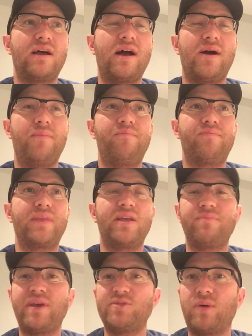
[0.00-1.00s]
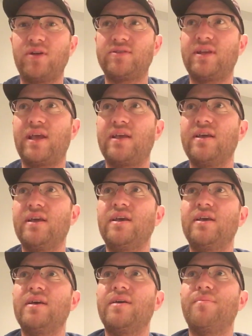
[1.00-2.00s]
um, in baseball today.
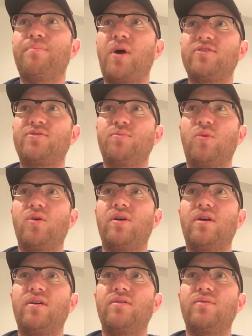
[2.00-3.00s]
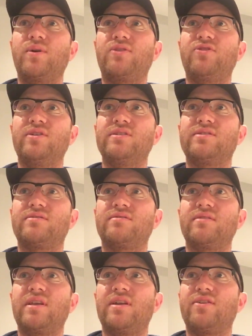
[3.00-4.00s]
Baltimore, which is
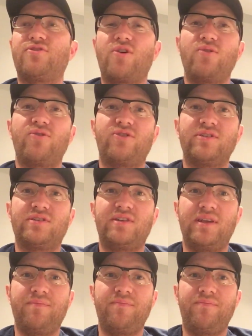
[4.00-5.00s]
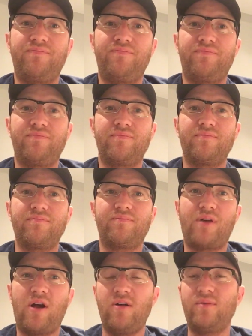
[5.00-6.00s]
an atrocious team,
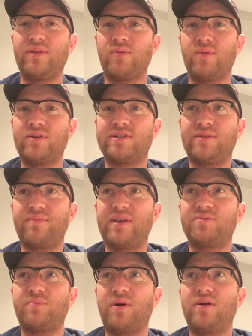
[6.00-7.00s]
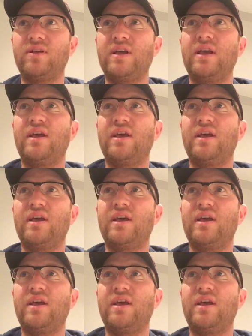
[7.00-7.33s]
probably the worst in baseball,